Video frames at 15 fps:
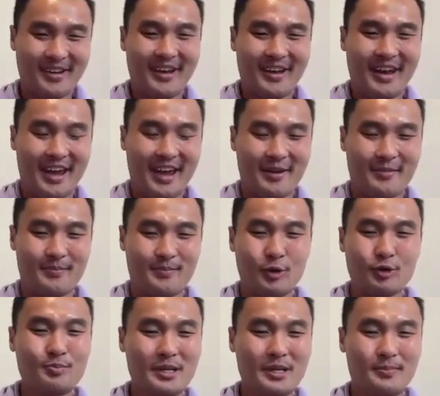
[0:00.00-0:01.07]
And most
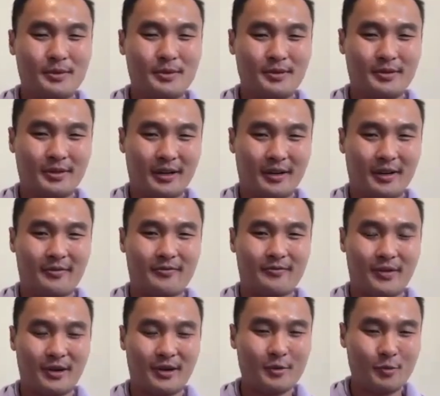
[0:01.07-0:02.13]
people are
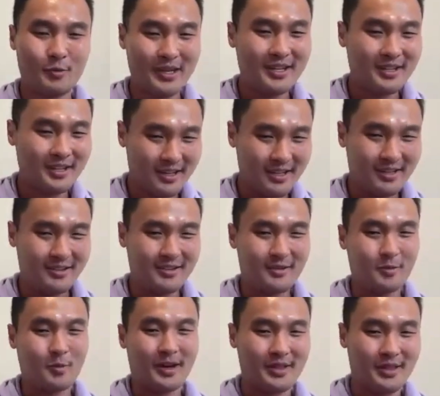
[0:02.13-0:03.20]
very weak in the
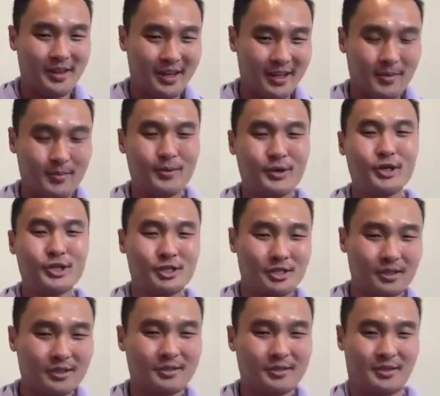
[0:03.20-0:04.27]
way they can push
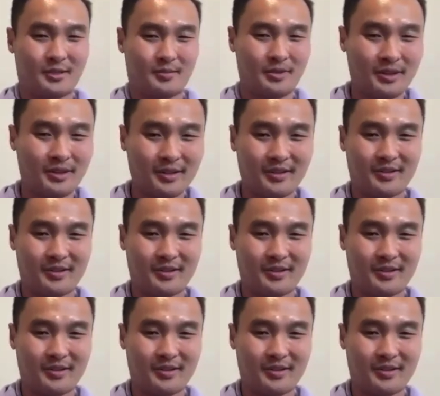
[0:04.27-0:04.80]
something.